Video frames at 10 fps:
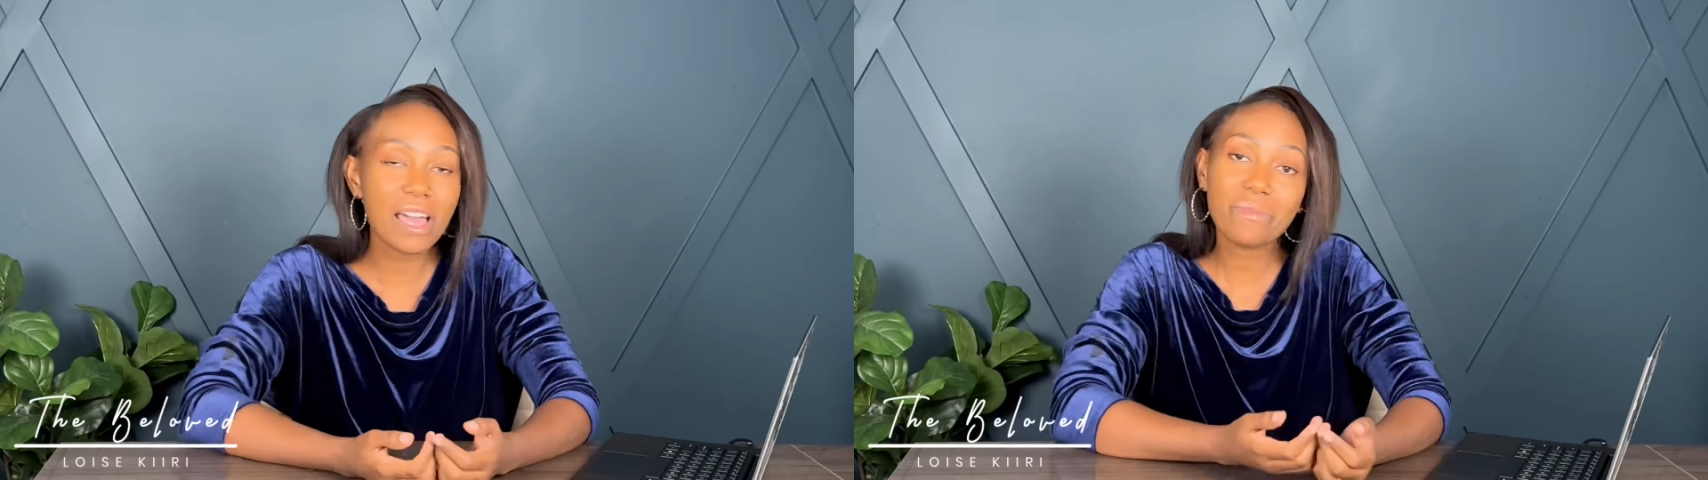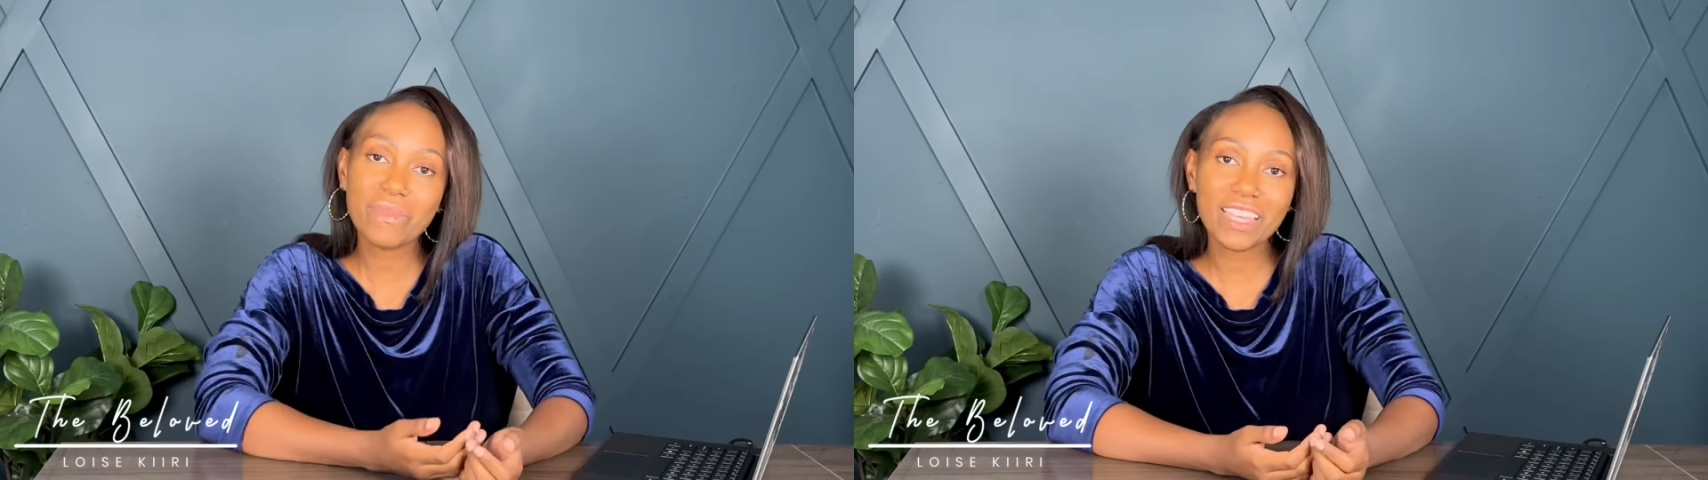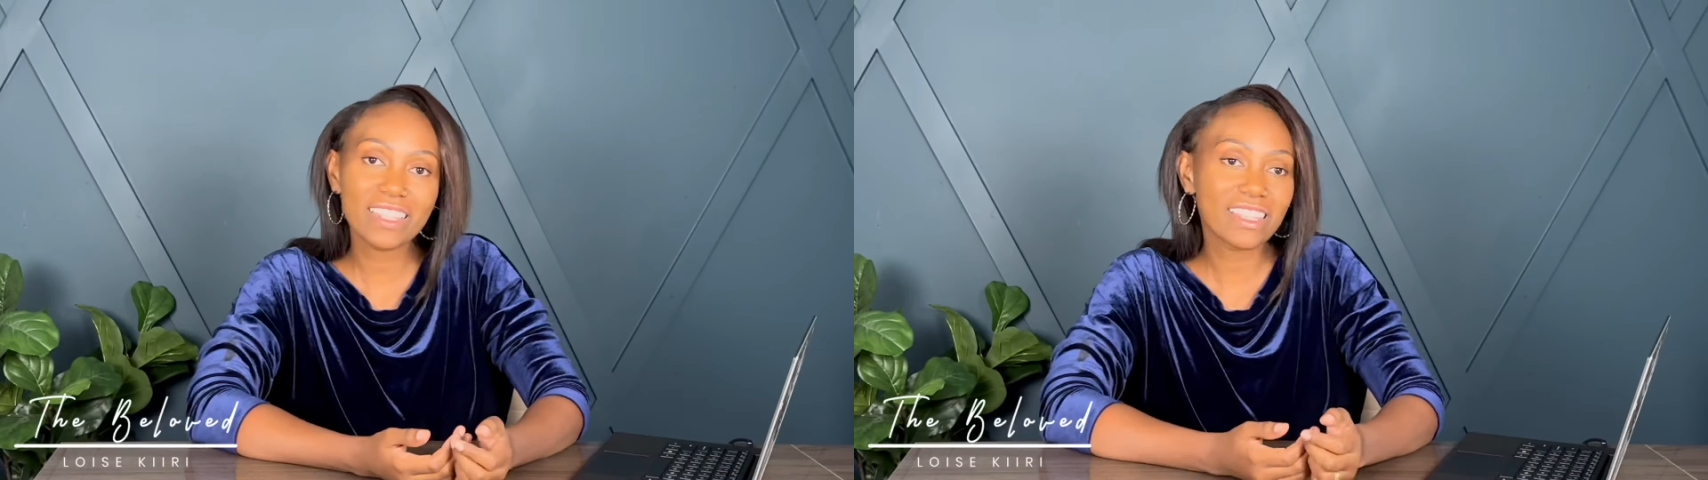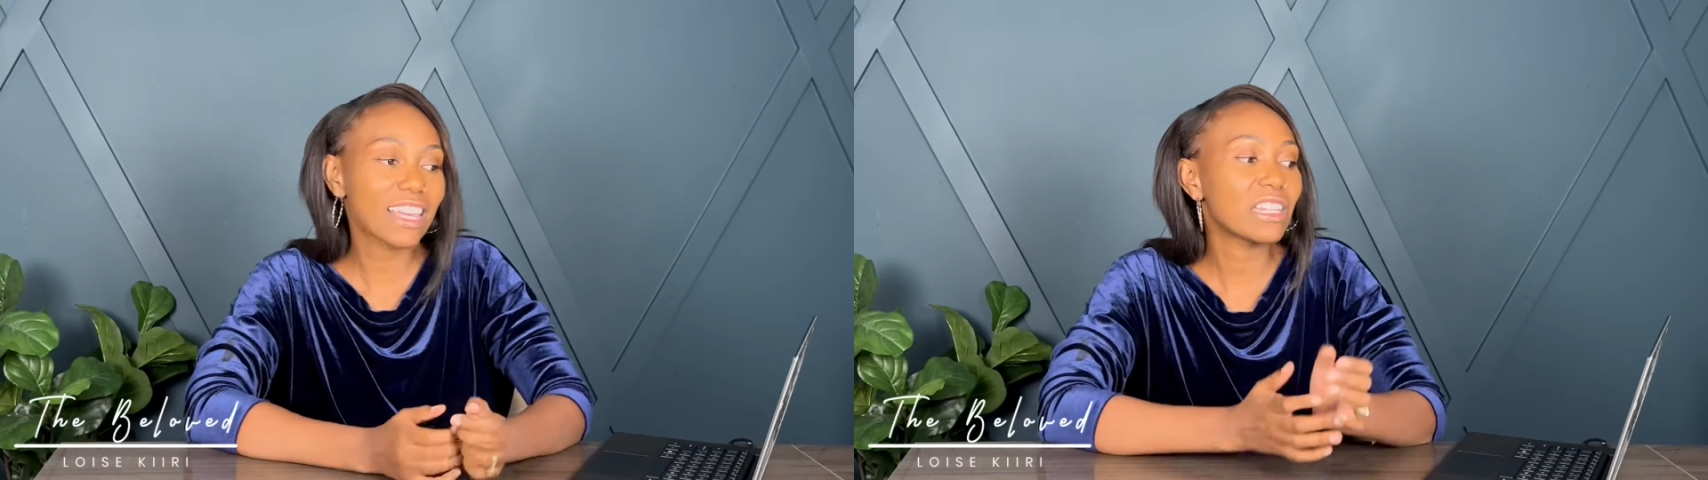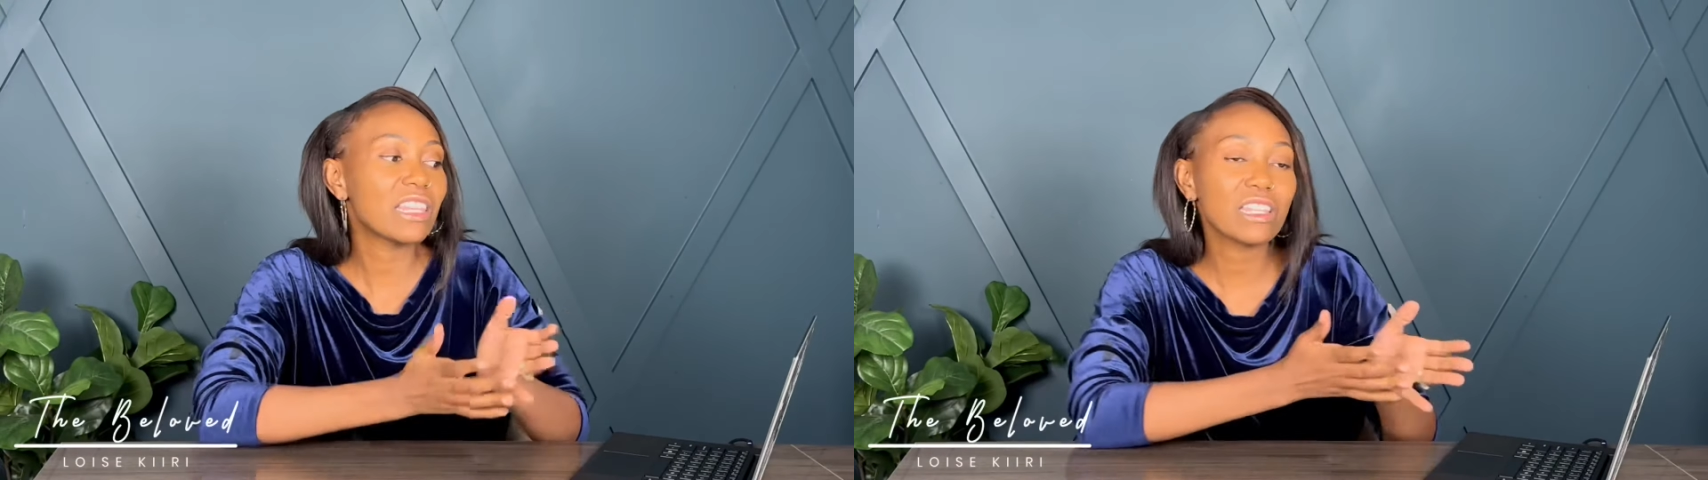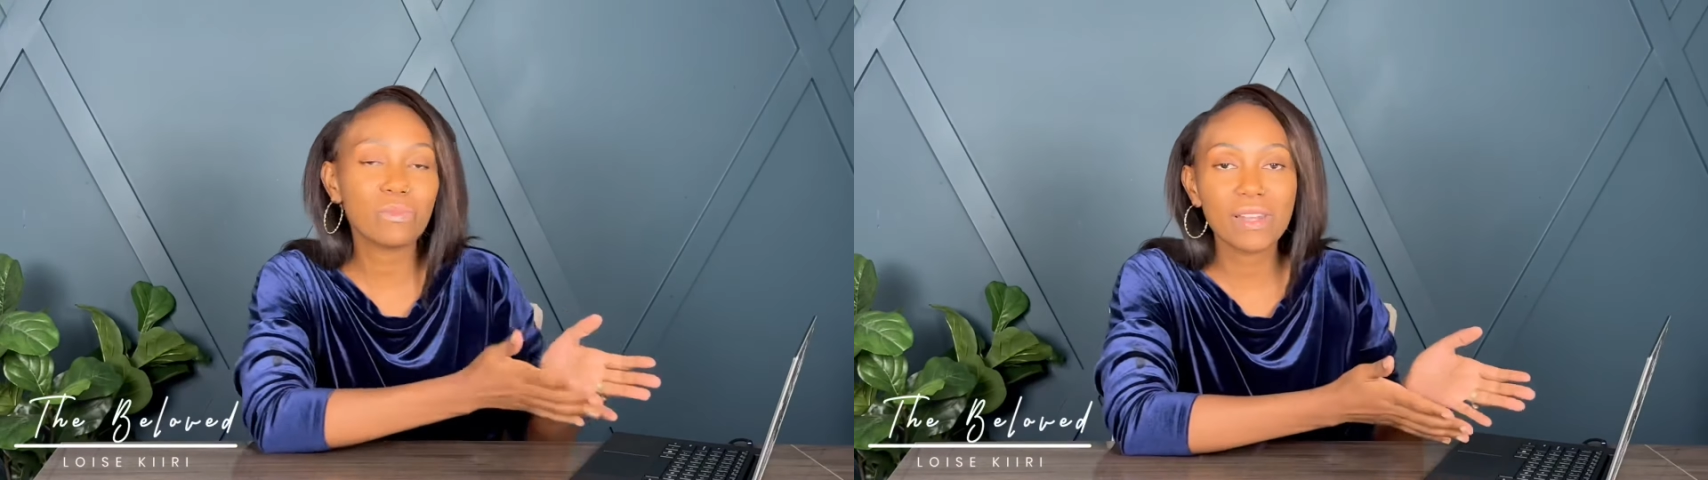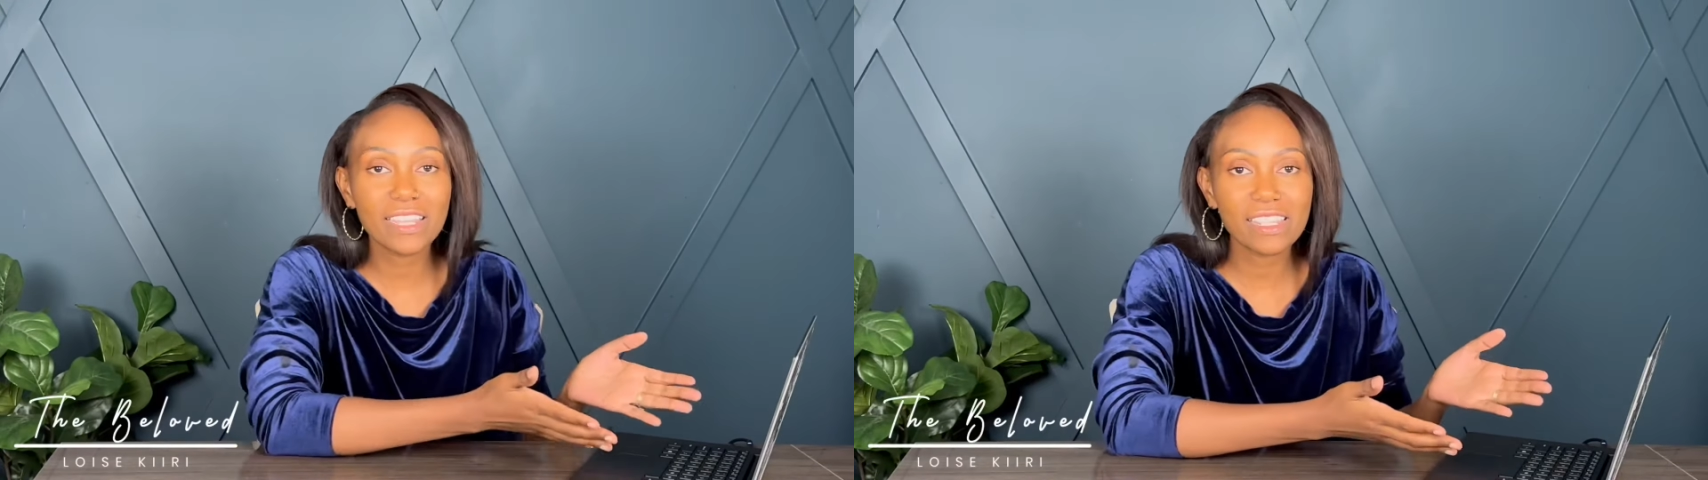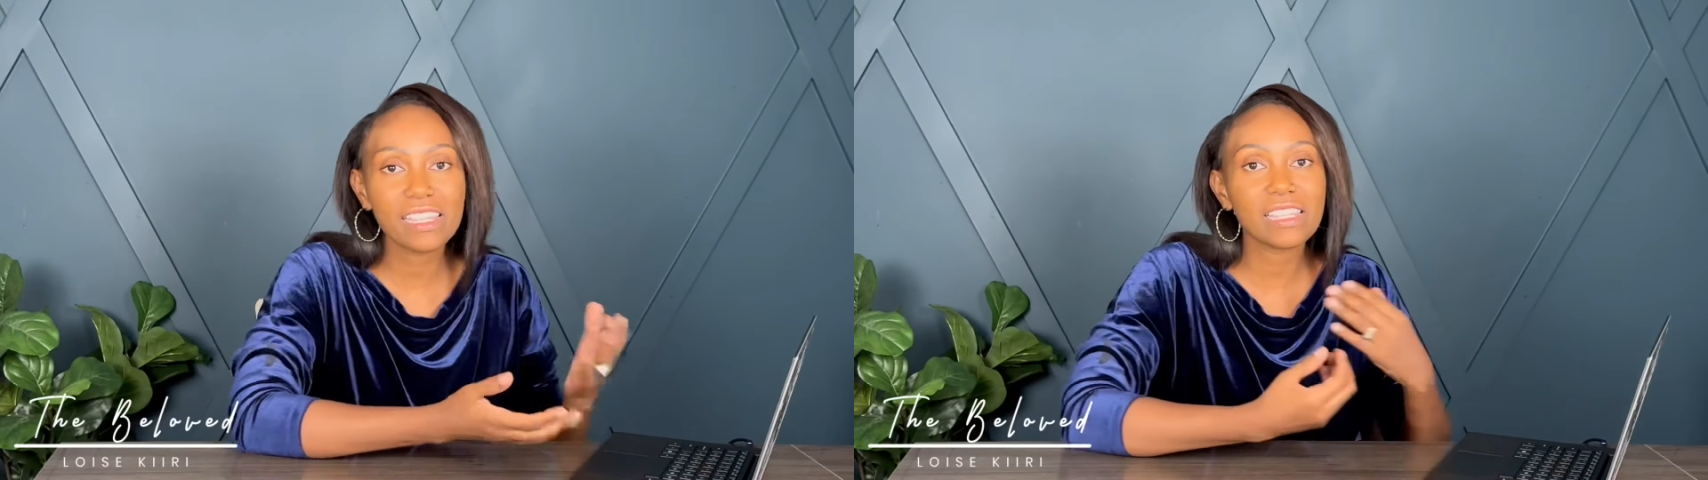That means that these
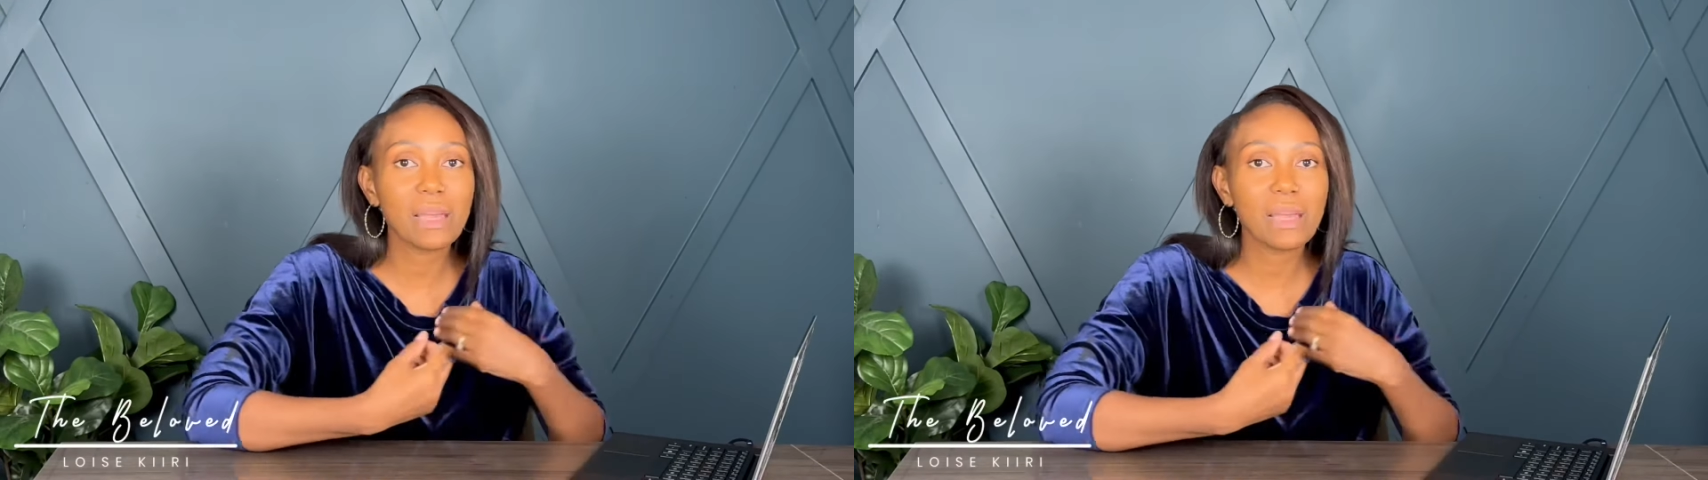blessings